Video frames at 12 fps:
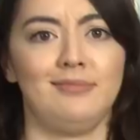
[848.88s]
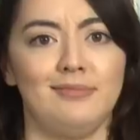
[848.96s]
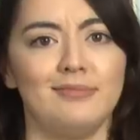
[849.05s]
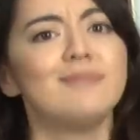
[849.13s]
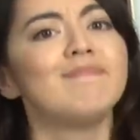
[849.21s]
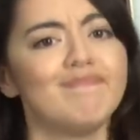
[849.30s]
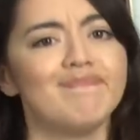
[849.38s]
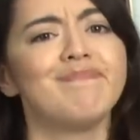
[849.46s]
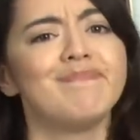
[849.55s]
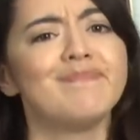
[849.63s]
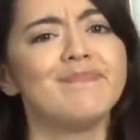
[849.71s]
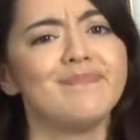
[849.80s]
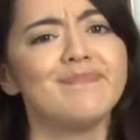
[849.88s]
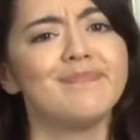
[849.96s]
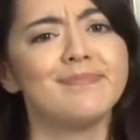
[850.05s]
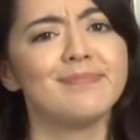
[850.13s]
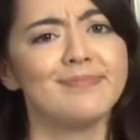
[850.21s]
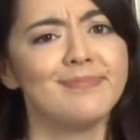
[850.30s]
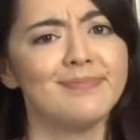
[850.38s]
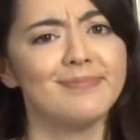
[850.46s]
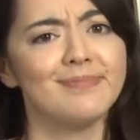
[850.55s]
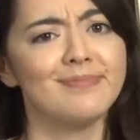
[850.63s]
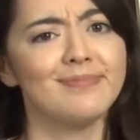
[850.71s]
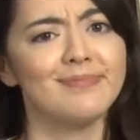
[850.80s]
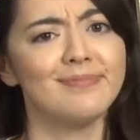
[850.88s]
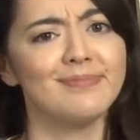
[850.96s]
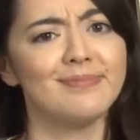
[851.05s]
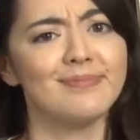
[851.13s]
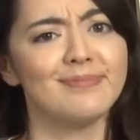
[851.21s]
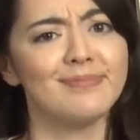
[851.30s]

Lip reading: This person isn't speaking.